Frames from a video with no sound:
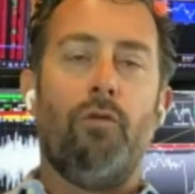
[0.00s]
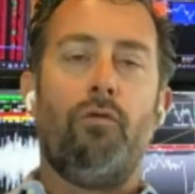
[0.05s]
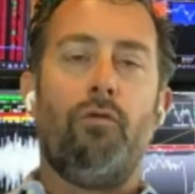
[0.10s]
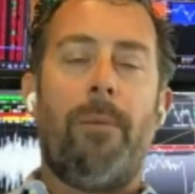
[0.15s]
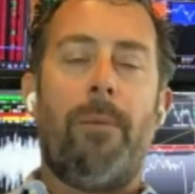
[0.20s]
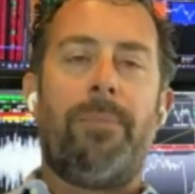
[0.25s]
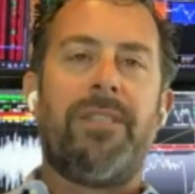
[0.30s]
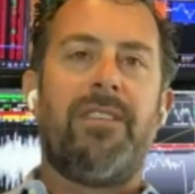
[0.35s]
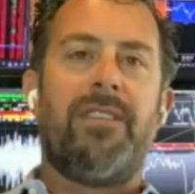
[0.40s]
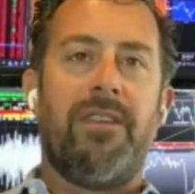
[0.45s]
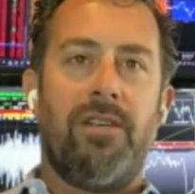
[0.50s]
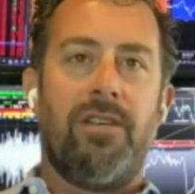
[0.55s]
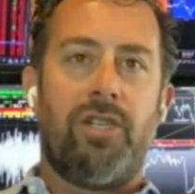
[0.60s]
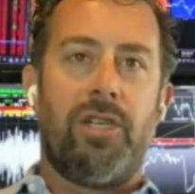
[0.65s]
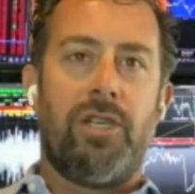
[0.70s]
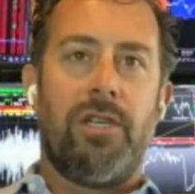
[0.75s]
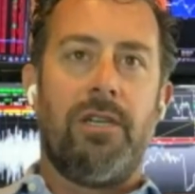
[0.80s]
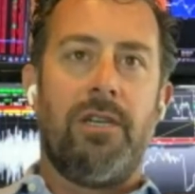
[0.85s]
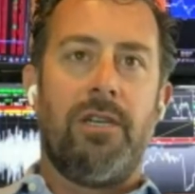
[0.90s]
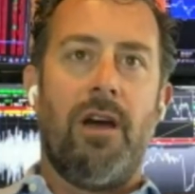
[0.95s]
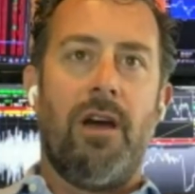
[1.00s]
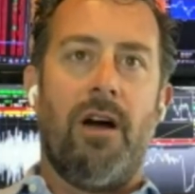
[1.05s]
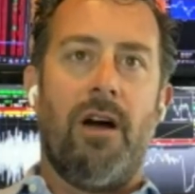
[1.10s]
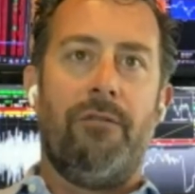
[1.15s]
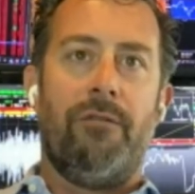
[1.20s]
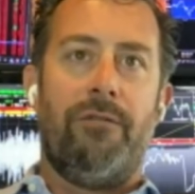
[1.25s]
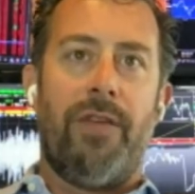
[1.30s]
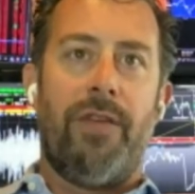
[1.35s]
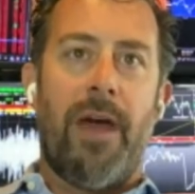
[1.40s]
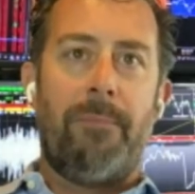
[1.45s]
a repetition
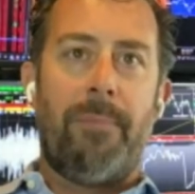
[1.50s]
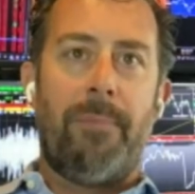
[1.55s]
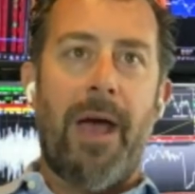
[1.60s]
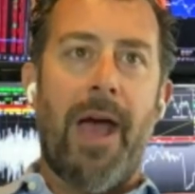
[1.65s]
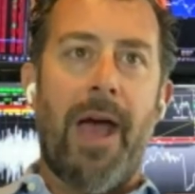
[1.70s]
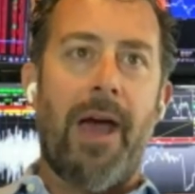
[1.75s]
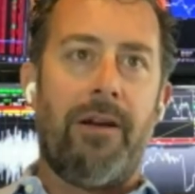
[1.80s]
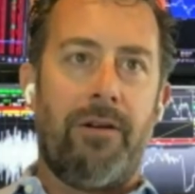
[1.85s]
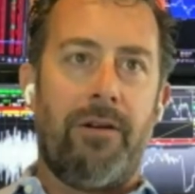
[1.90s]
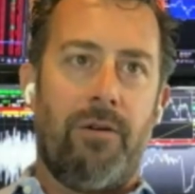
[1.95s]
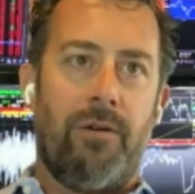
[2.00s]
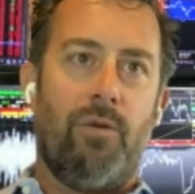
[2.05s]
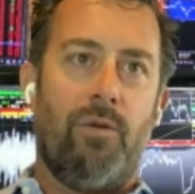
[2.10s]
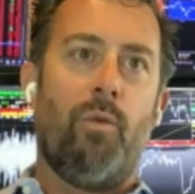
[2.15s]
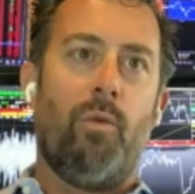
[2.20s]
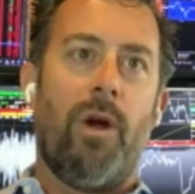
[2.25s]
of that pattern